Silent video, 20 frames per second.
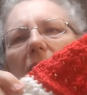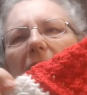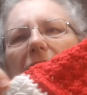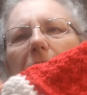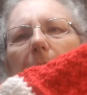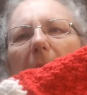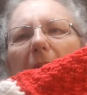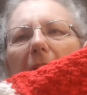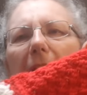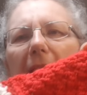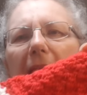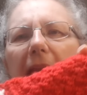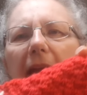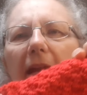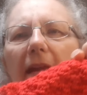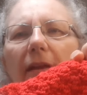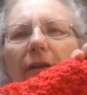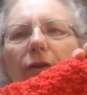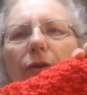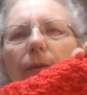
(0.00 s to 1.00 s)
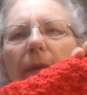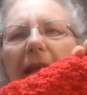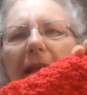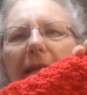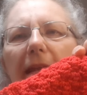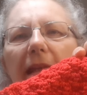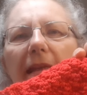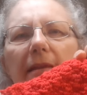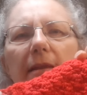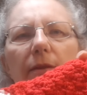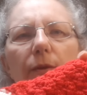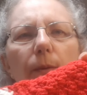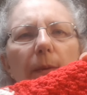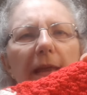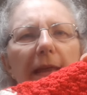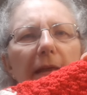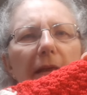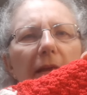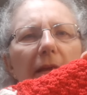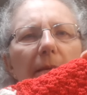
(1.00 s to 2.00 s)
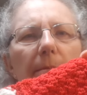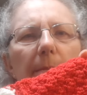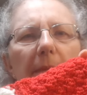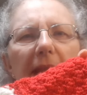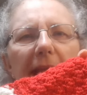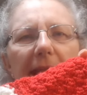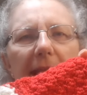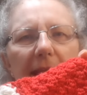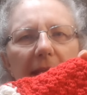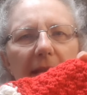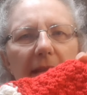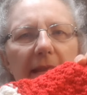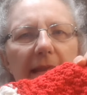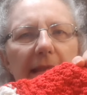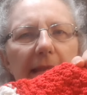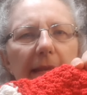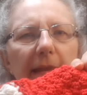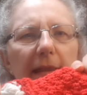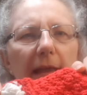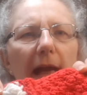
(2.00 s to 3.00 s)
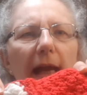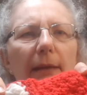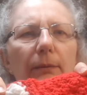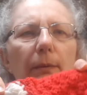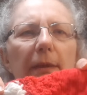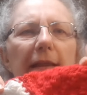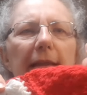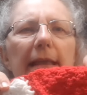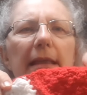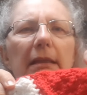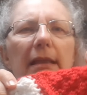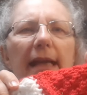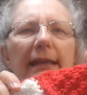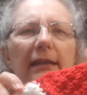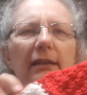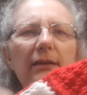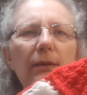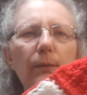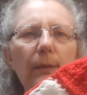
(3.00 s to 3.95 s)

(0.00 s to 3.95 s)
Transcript: of my granny square blankets and I really like the